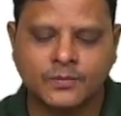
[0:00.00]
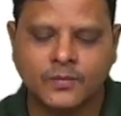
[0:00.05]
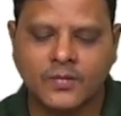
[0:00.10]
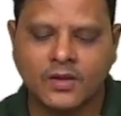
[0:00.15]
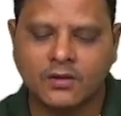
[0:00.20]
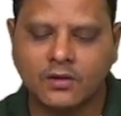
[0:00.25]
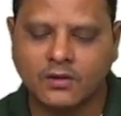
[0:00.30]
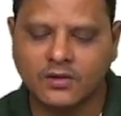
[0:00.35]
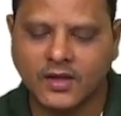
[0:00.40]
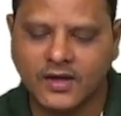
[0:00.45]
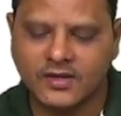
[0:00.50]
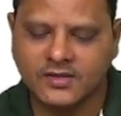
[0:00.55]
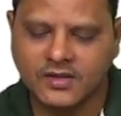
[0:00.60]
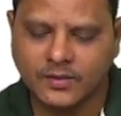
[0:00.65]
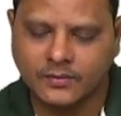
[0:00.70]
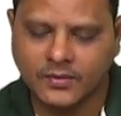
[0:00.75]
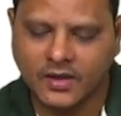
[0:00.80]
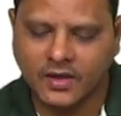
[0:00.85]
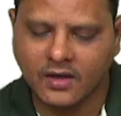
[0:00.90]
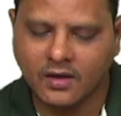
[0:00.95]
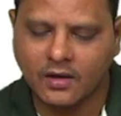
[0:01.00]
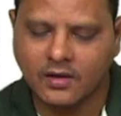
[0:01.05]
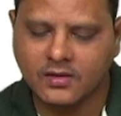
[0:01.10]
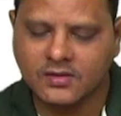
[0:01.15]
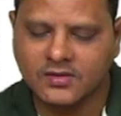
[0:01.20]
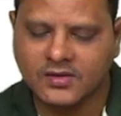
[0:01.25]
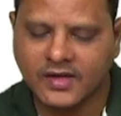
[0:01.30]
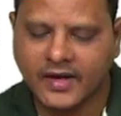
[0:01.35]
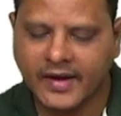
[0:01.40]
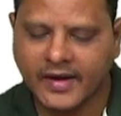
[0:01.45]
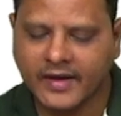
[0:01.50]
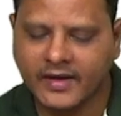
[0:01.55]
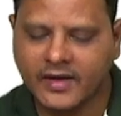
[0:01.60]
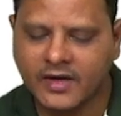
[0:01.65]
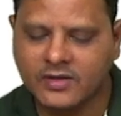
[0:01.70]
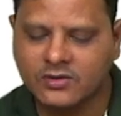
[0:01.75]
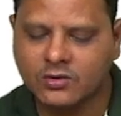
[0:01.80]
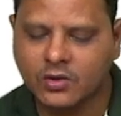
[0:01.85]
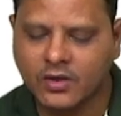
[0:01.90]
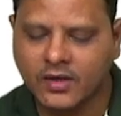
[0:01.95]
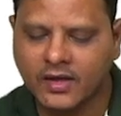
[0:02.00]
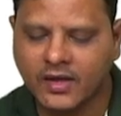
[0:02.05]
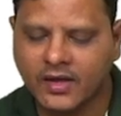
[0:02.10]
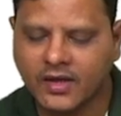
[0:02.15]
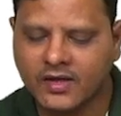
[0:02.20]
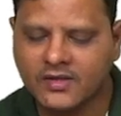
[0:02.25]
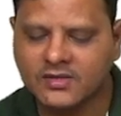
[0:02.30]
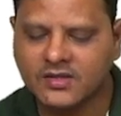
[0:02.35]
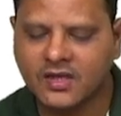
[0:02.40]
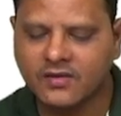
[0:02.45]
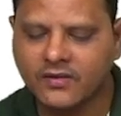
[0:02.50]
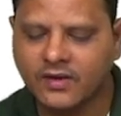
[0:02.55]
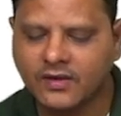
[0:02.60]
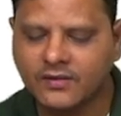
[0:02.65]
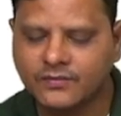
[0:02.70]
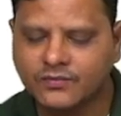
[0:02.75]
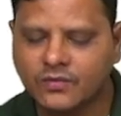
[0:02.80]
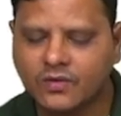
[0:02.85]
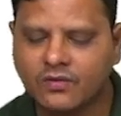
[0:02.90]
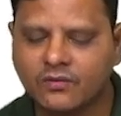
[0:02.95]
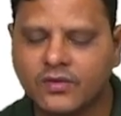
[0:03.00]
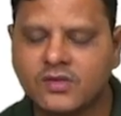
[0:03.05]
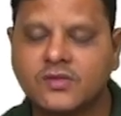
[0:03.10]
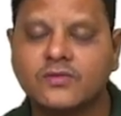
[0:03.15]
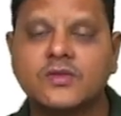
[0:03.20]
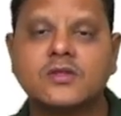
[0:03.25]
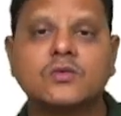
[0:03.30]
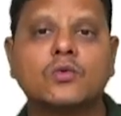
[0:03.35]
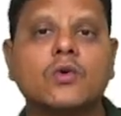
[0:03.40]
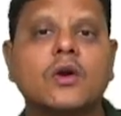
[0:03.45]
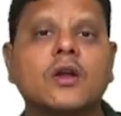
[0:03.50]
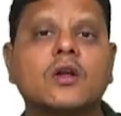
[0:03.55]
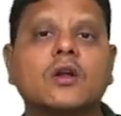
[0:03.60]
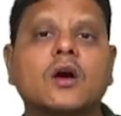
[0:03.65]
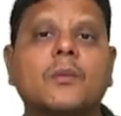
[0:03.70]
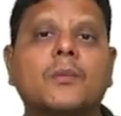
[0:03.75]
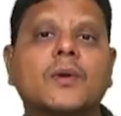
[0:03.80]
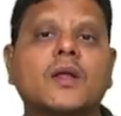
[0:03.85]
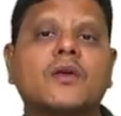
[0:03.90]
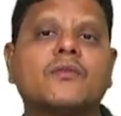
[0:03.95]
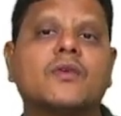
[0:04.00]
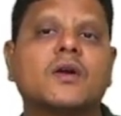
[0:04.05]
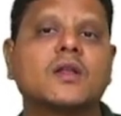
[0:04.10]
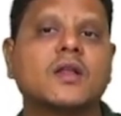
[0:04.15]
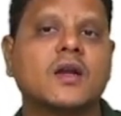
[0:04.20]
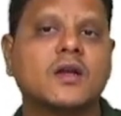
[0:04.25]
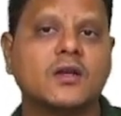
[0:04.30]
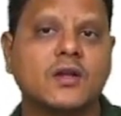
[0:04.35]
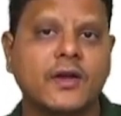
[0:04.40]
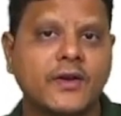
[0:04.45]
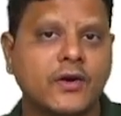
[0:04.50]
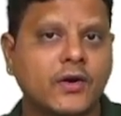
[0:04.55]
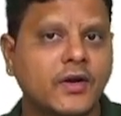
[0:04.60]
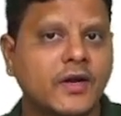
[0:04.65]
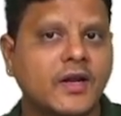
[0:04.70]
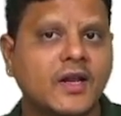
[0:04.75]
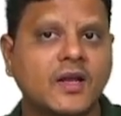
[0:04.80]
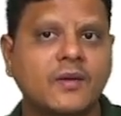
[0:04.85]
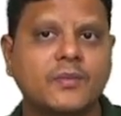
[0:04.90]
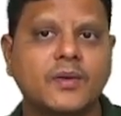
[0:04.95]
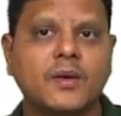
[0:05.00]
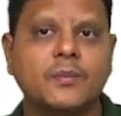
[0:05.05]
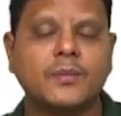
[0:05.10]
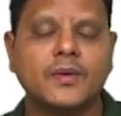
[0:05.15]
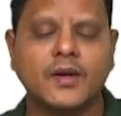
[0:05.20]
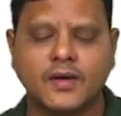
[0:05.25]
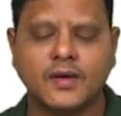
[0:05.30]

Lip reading: Now there is something called standards auditing is given, which is going to apply for the entire auditing paper.